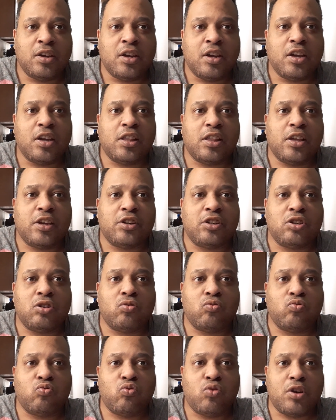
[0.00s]
unless you
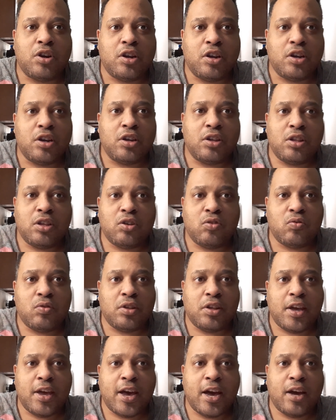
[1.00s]
really,
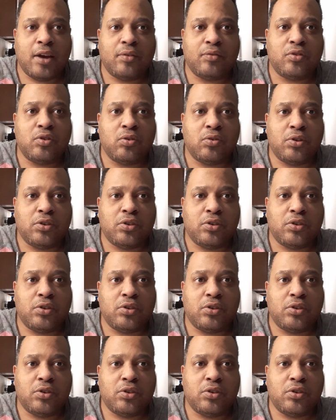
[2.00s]
really have to.